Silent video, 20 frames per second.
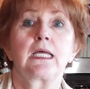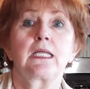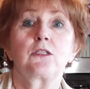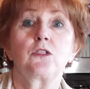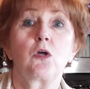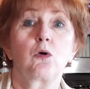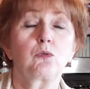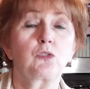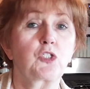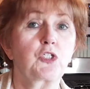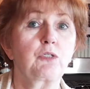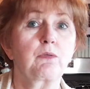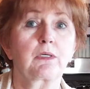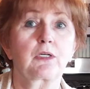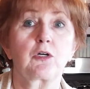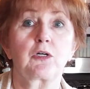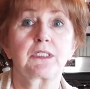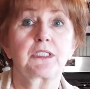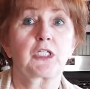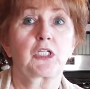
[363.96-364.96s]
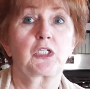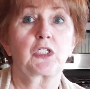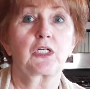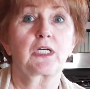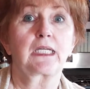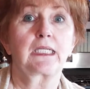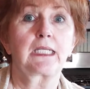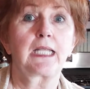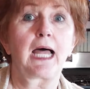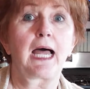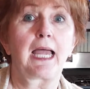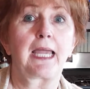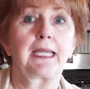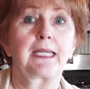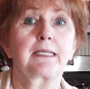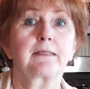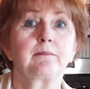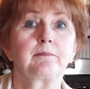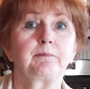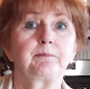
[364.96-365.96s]
No two are going to look
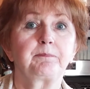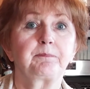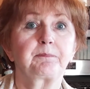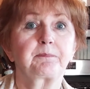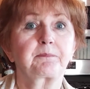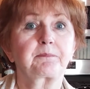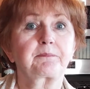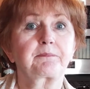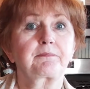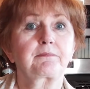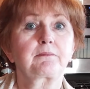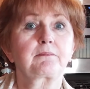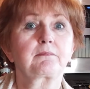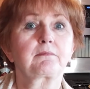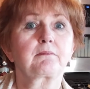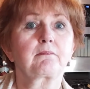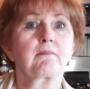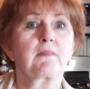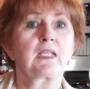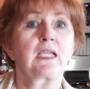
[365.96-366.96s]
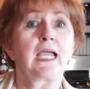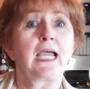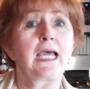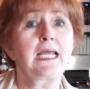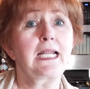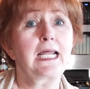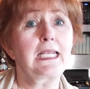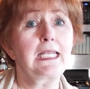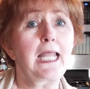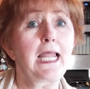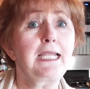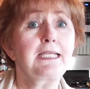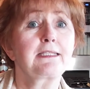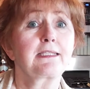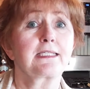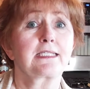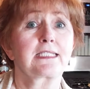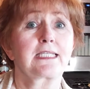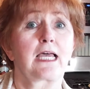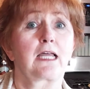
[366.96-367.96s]
alike. And I like
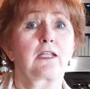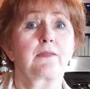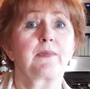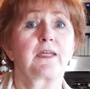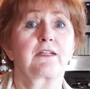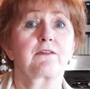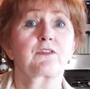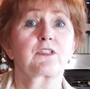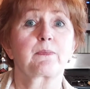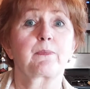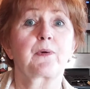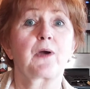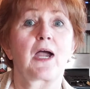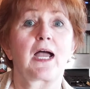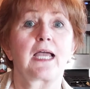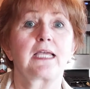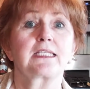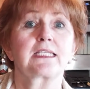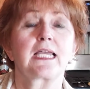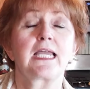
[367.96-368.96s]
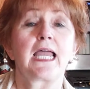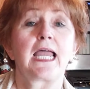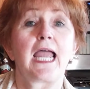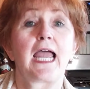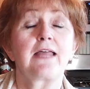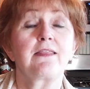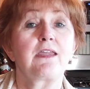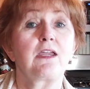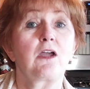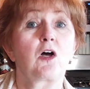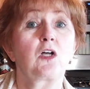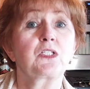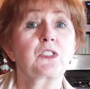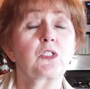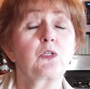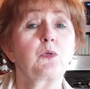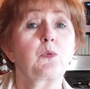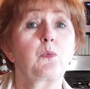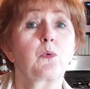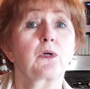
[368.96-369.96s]
this element of surprise. And they
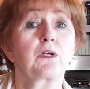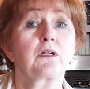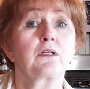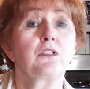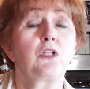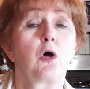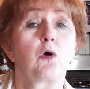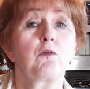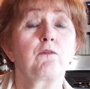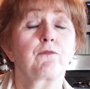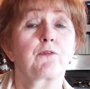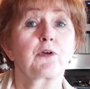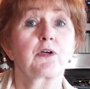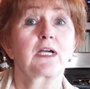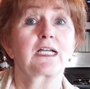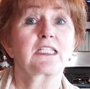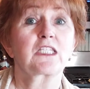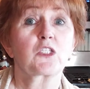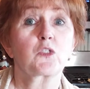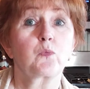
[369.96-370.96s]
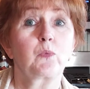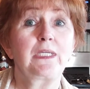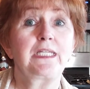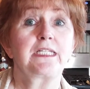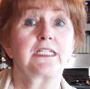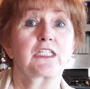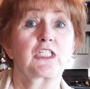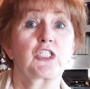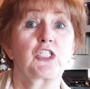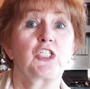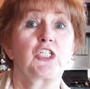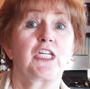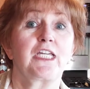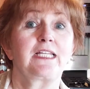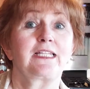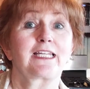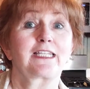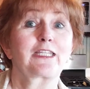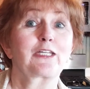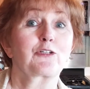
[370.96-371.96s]
also were known for a sweetness
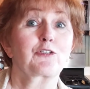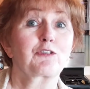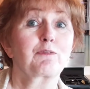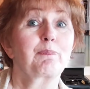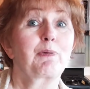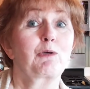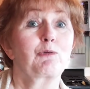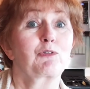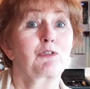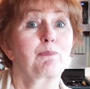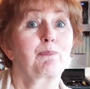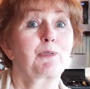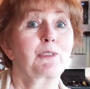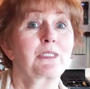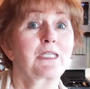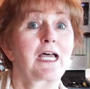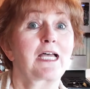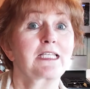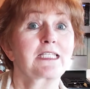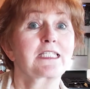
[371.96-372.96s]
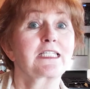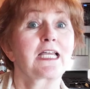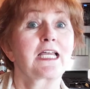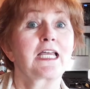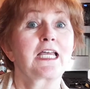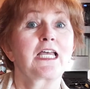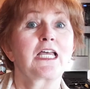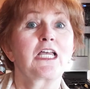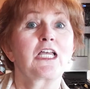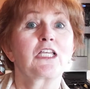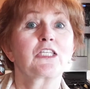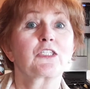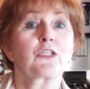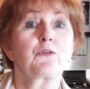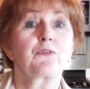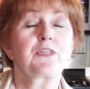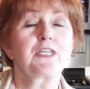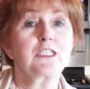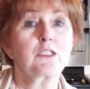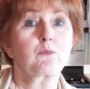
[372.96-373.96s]
gene that they're supposed to possess.
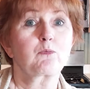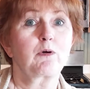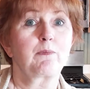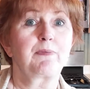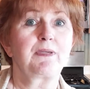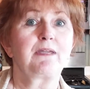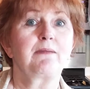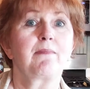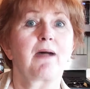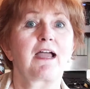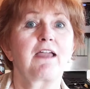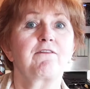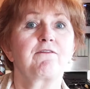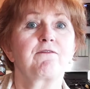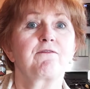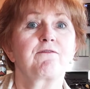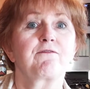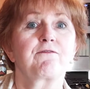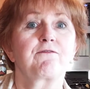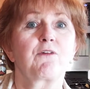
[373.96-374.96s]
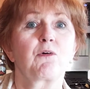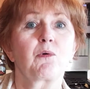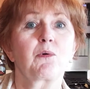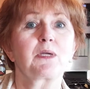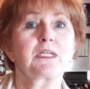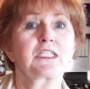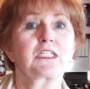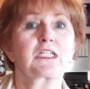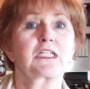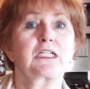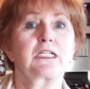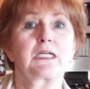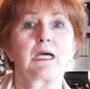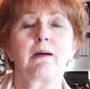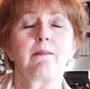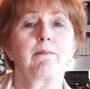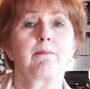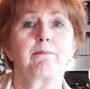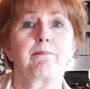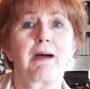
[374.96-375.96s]
So this will be my Forrest
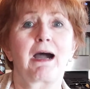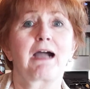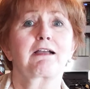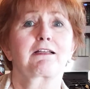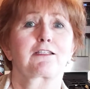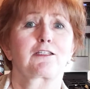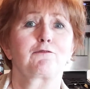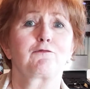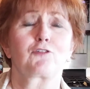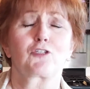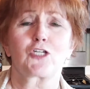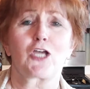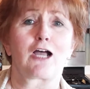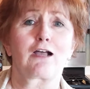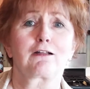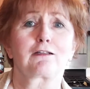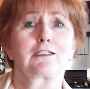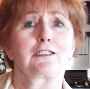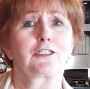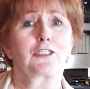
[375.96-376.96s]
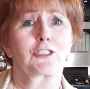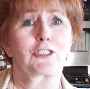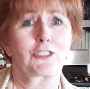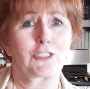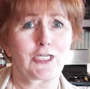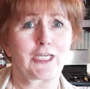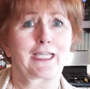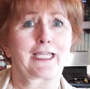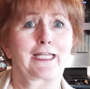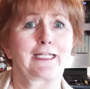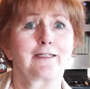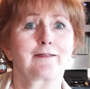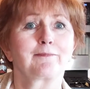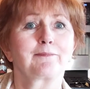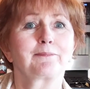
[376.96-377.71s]
Gump box of chocolate chicken.